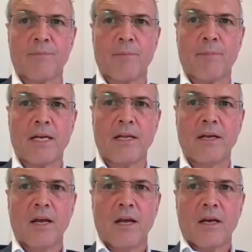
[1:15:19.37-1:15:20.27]
up the money
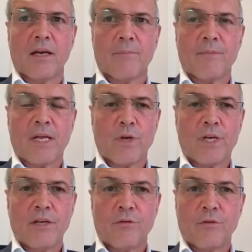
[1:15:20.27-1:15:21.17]
um, that we
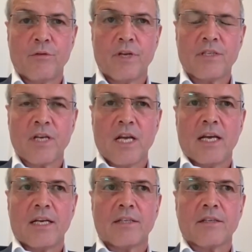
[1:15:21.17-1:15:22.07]
need to do this.
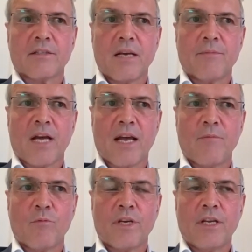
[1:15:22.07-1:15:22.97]
And at the same
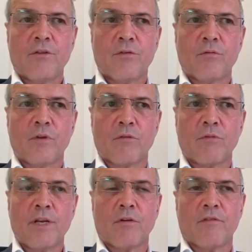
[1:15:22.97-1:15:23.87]
time, we need to uh,
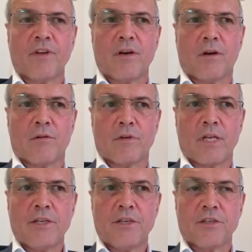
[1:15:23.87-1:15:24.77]
reconfigure our
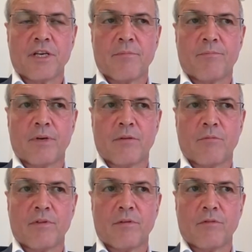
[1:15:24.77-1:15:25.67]
relationship uh,
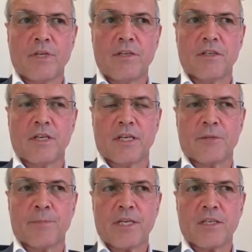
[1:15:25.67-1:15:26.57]
with the region and
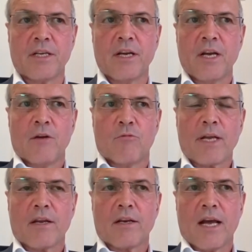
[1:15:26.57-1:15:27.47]
especially
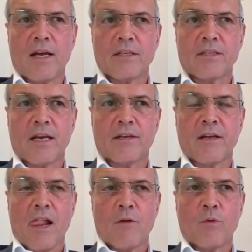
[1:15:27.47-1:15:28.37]
recognize that
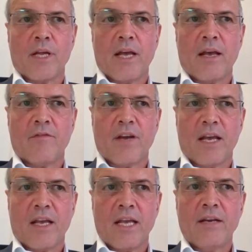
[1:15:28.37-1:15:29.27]
we have
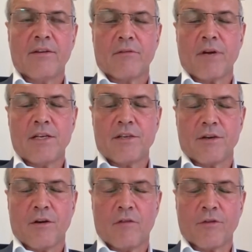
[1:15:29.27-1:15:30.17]
a
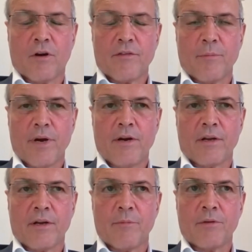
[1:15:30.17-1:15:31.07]
integration of North
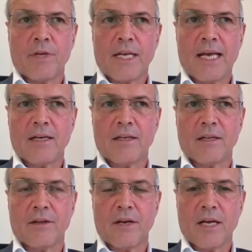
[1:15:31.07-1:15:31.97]
America between Canada,
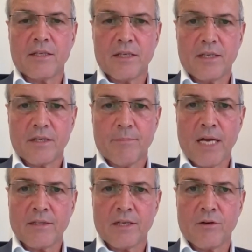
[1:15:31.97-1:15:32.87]
the United States and
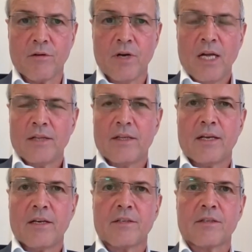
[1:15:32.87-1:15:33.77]
Mexico that
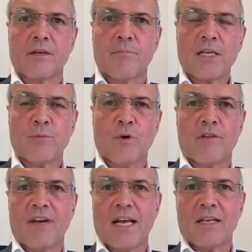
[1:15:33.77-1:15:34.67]
is uh, much more
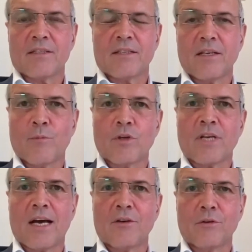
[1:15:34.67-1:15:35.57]
advanced than the
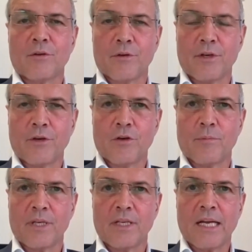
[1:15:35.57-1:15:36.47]
Montan Union in
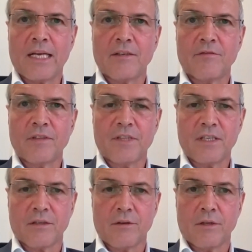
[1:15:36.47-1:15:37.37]
Europe in the
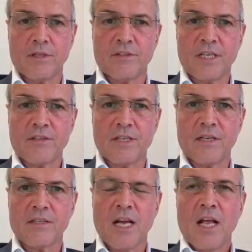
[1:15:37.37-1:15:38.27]
1950s and early
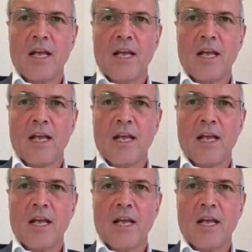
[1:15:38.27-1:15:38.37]
60s.